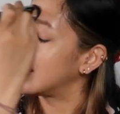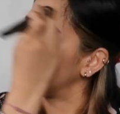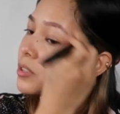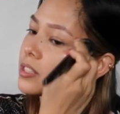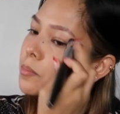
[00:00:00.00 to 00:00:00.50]

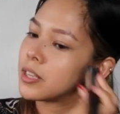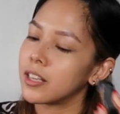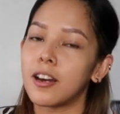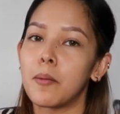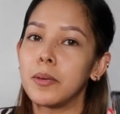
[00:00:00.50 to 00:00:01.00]
That was something
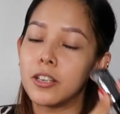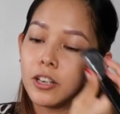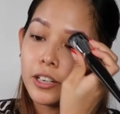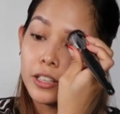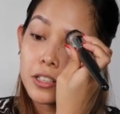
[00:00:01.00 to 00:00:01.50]
that got me
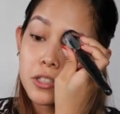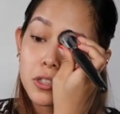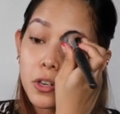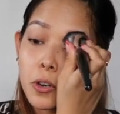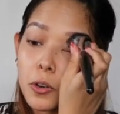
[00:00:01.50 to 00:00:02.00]
curious.
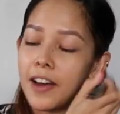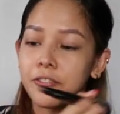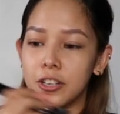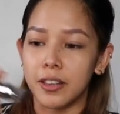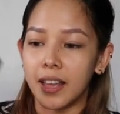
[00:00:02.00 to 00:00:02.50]
So
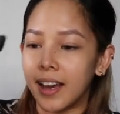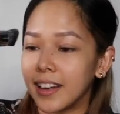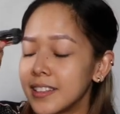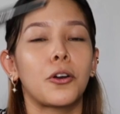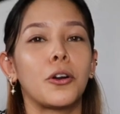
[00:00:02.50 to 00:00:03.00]
after
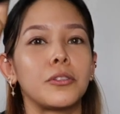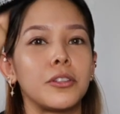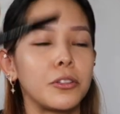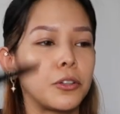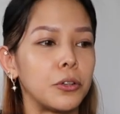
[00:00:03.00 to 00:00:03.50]
that, quote
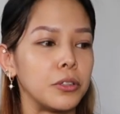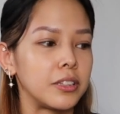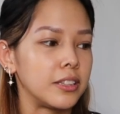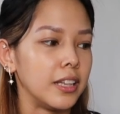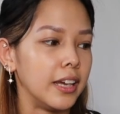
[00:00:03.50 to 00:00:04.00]

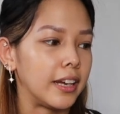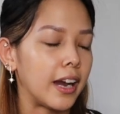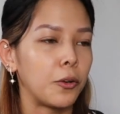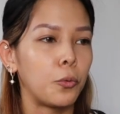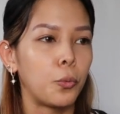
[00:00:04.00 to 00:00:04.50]
unquote, like
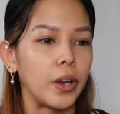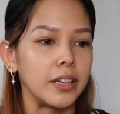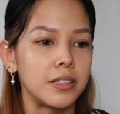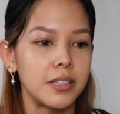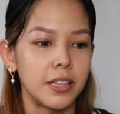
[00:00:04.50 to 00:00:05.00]
I
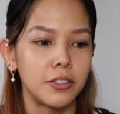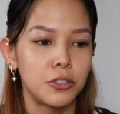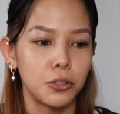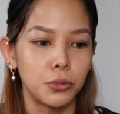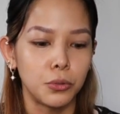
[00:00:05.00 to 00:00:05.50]
went
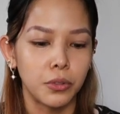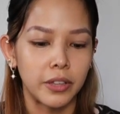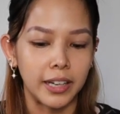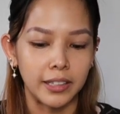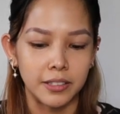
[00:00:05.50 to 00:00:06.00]
into
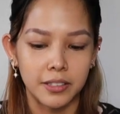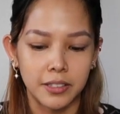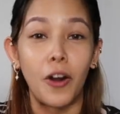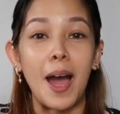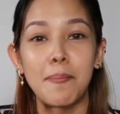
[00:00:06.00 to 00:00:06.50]
that
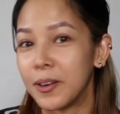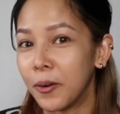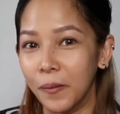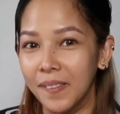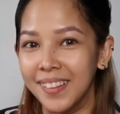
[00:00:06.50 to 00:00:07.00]
rabbit
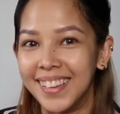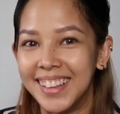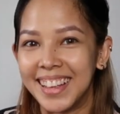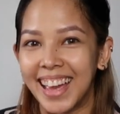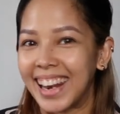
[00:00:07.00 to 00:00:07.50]
hole
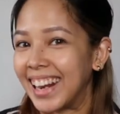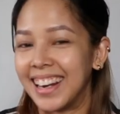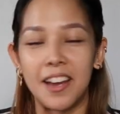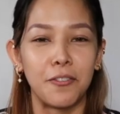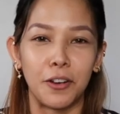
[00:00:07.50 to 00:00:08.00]
and I
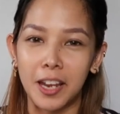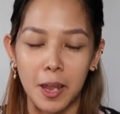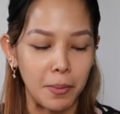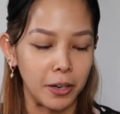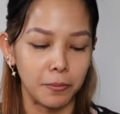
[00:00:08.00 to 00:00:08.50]
never
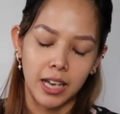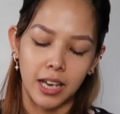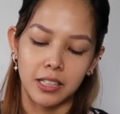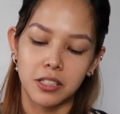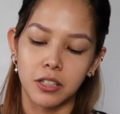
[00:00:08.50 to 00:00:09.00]
came out.
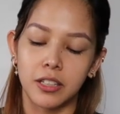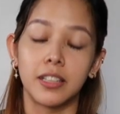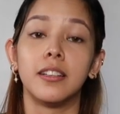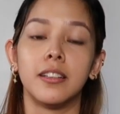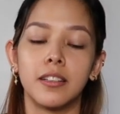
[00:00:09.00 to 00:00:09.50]
I
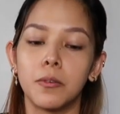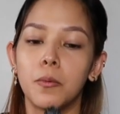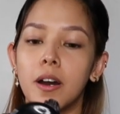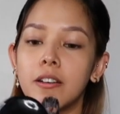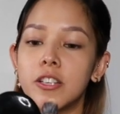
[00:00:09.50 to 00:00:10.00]
started
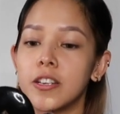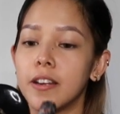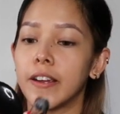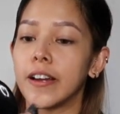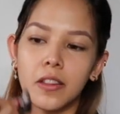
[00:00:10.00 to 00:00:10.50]

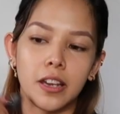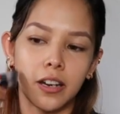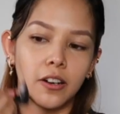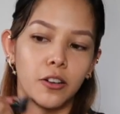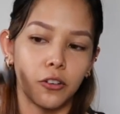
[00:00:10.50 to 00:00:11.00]
watching
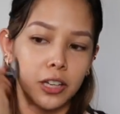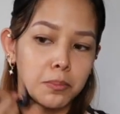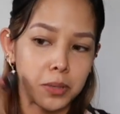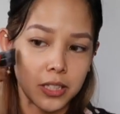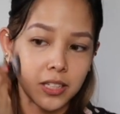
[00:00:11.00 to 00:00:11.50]
their
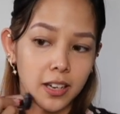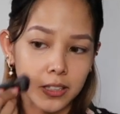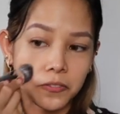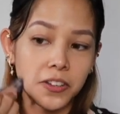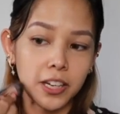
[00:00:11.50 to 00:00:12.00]
Run
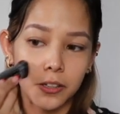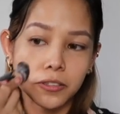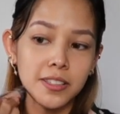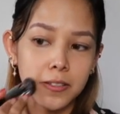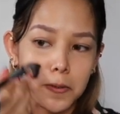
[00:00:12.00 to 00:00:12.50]
BTS
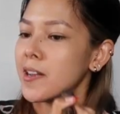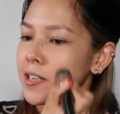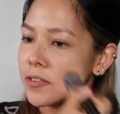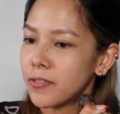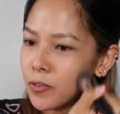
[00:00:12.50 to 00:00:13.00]
videos. It
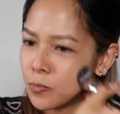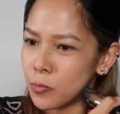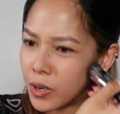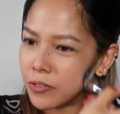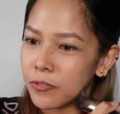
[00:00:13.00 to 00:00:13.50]
just
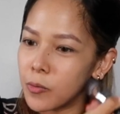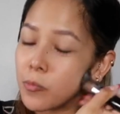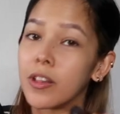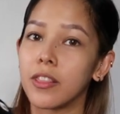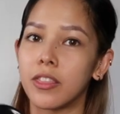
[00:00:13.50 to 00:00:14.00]
went from
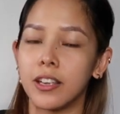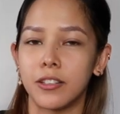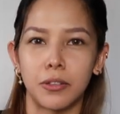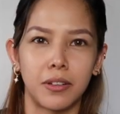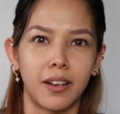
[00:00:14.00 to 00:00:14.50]
one
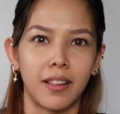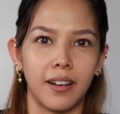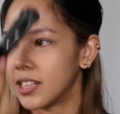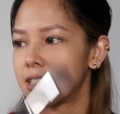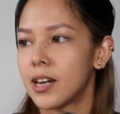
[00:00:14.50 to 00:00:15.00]
thing to
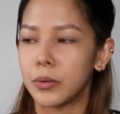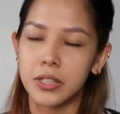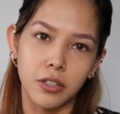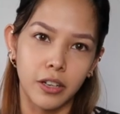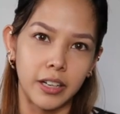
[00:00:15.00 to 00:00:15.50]
another. That's how it
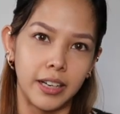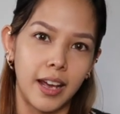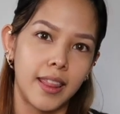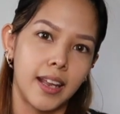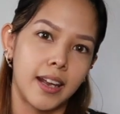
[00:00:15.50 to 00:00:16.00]
started.
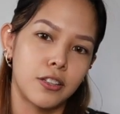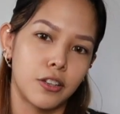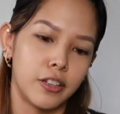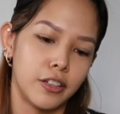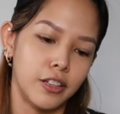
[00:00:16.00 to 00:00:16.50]
And then I
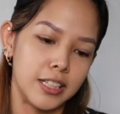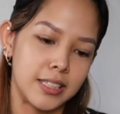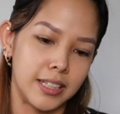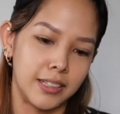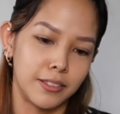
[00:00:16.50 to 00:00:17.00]
started
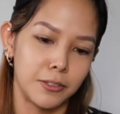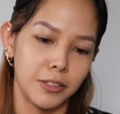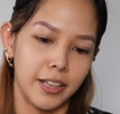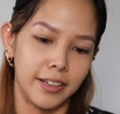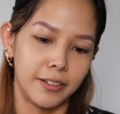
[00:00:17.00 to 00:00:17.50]
listening
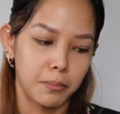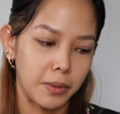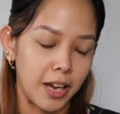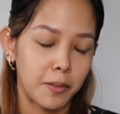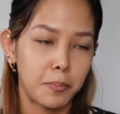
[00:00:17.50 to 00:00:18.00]
to like
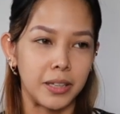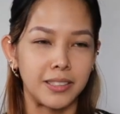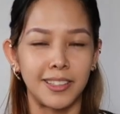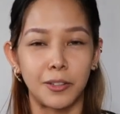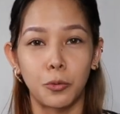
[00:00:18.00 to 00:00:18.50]

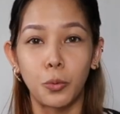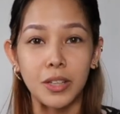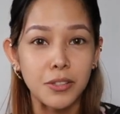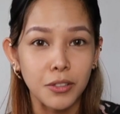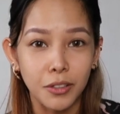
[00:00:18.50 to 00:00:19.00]
Blackpink's like
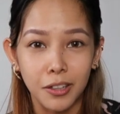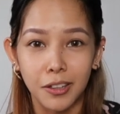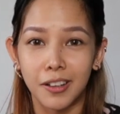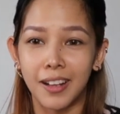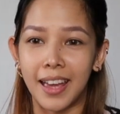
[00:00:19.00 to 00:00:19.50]

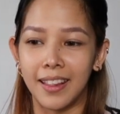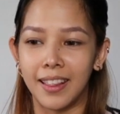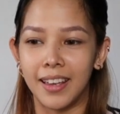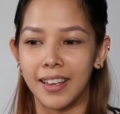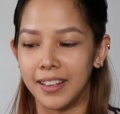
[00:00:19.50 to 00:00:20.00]
Whistle, and
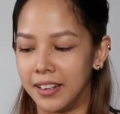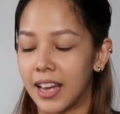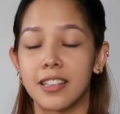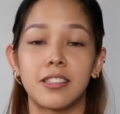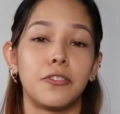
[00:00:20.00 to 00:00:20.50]
then
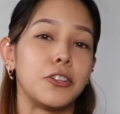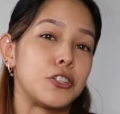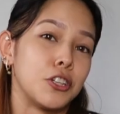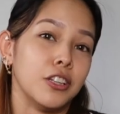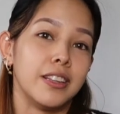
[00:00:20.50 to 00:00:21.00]
As If
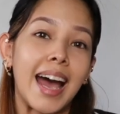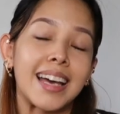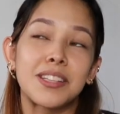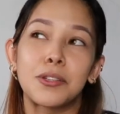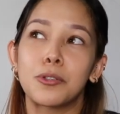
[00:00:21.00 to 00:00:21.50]
It's Your
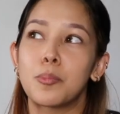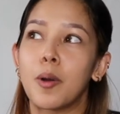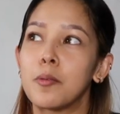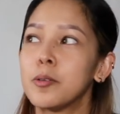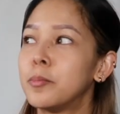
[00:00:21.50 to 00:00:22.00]
Last was
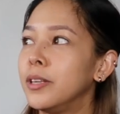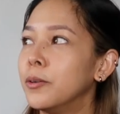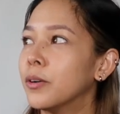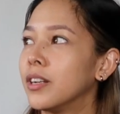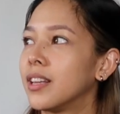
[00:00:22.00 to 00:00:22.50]
probably
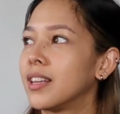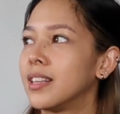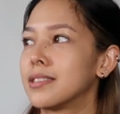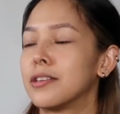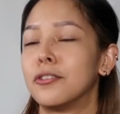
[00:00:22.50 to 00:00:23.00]
one of the
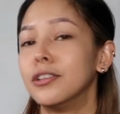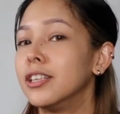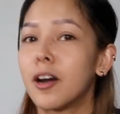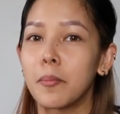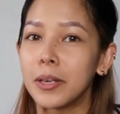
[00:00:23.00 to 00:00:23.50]
things that
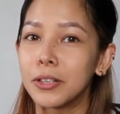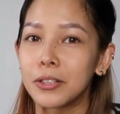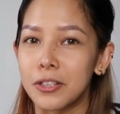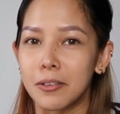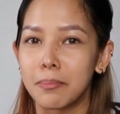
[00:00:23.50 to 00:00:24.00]
really got me
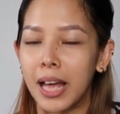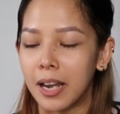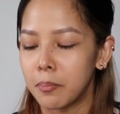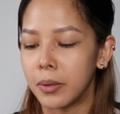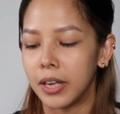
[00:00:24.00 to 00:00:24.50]
hooked on
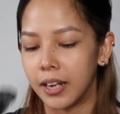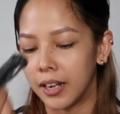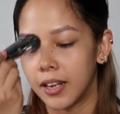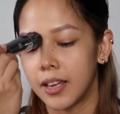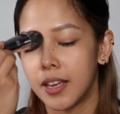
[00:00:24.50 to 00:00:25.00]

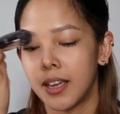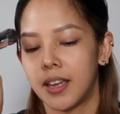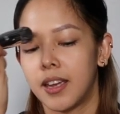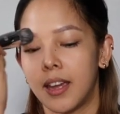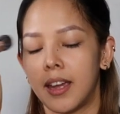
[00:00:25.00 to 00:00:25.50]
Blackpink.
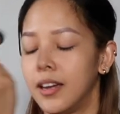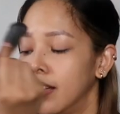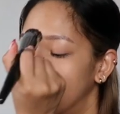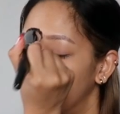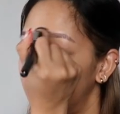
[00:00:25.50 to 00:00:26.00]

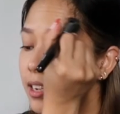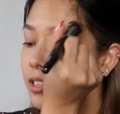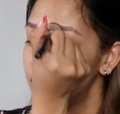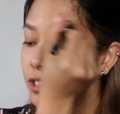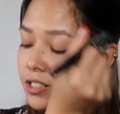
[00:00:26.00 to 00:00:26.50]
And I
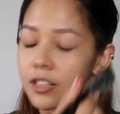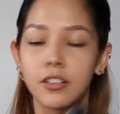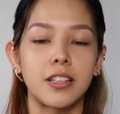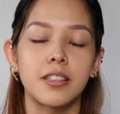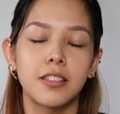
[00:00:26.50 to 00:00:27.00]
guess you can say the
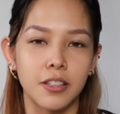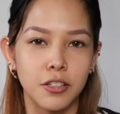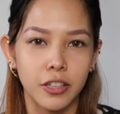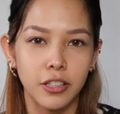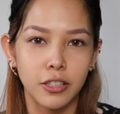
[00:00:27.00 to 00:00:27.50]
rest is
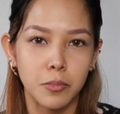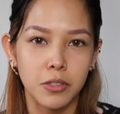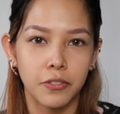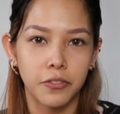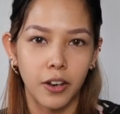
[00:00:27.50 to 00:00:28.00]
history in terms
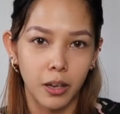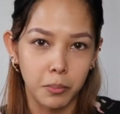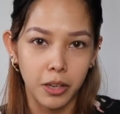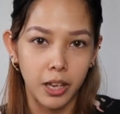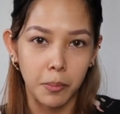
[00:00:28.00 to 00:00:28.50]
of
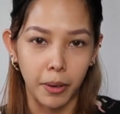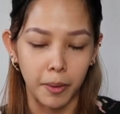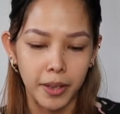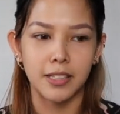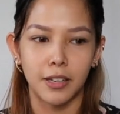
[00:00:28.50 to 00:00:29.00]

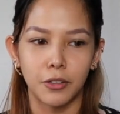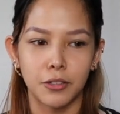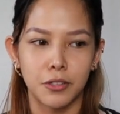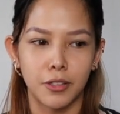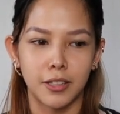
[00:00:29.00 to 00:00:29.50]
K-pop. I
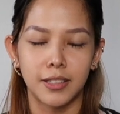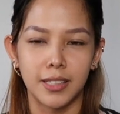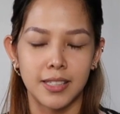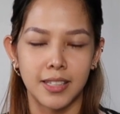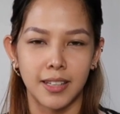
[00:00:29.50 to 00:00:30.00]
also started
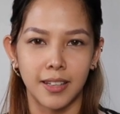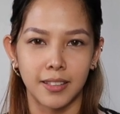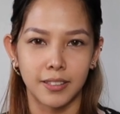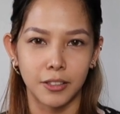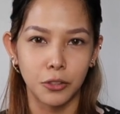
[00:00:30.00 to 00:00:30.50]

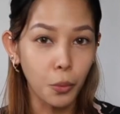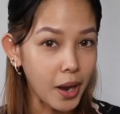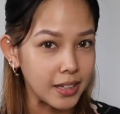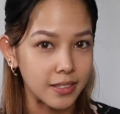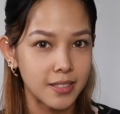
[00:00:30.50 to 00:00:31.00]
listening to
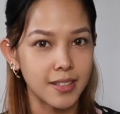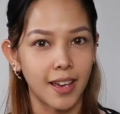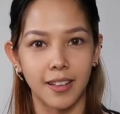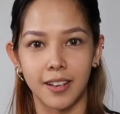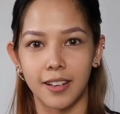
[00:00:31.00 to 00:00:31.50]
Twice,
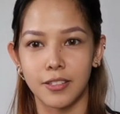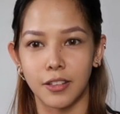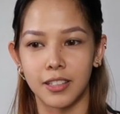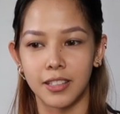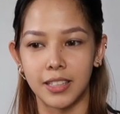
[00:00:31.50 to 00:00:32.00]
and then I
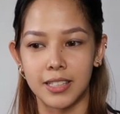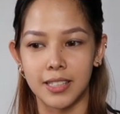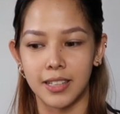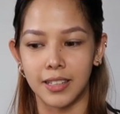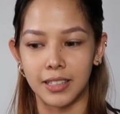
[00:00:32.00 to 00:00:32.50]
started
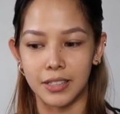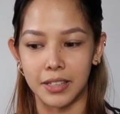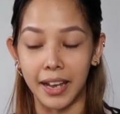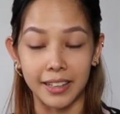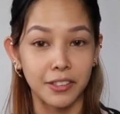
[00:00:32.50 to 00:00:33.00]
listening to
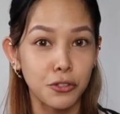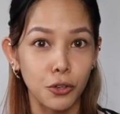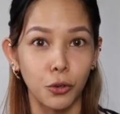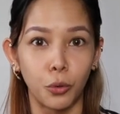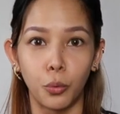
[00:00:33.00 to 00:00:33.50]

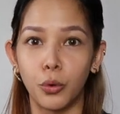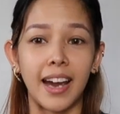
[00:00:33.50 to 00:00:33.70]
EXO.